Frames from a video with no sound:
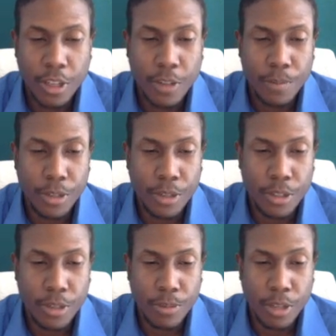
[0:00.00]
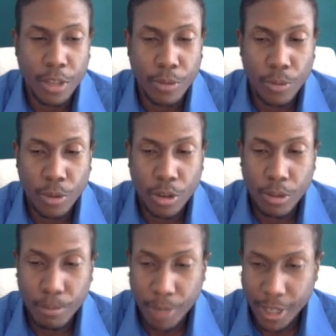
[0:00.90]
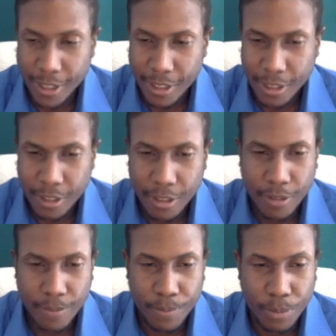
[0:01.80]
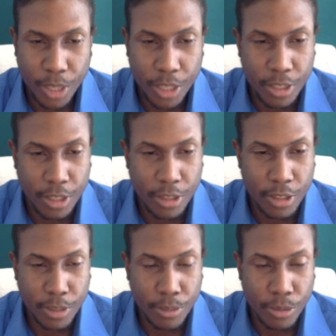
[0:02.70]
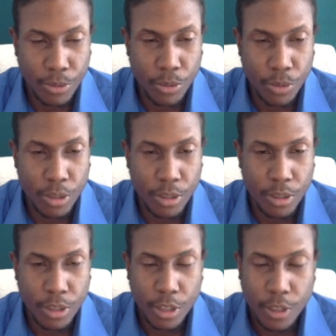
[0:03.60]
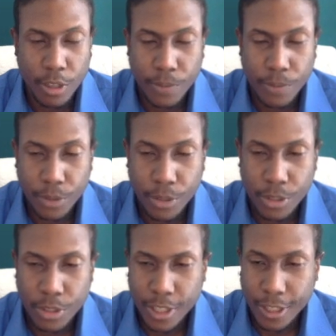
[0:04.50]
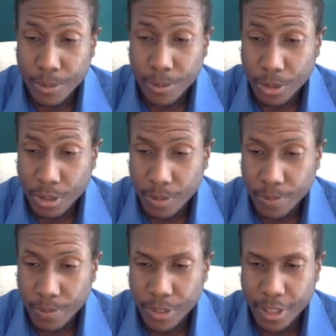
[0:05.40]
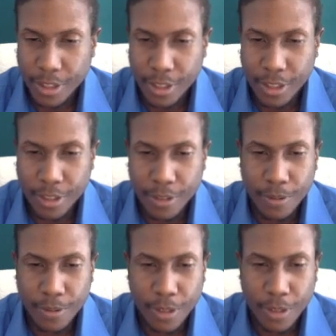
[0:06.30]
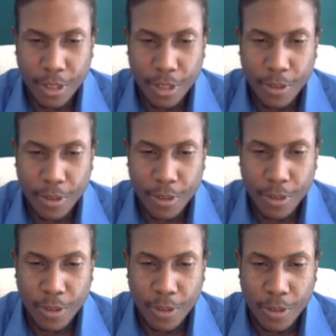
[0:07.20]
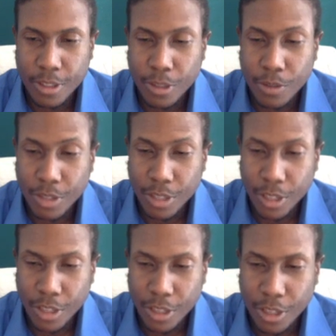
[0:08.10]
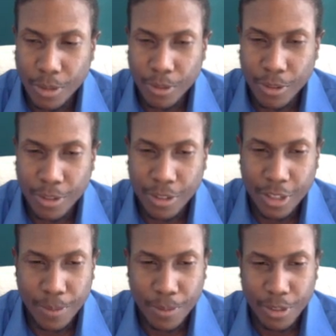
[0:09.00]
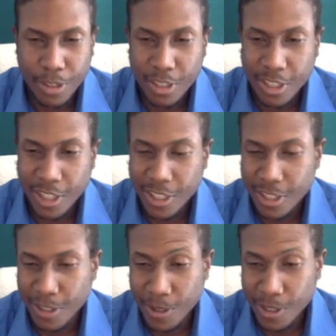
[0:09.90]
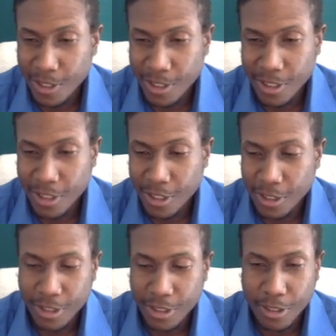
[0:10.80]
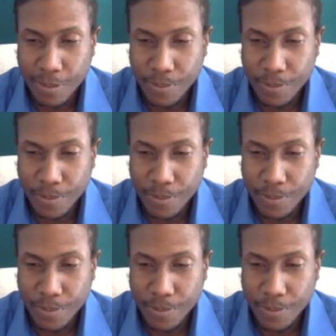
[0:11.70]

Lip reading: because you may have the wrong mindset. And mindset is number one. First, you chase wisdom, and then riches overtake you. But if you keep just chasing riches, honestly,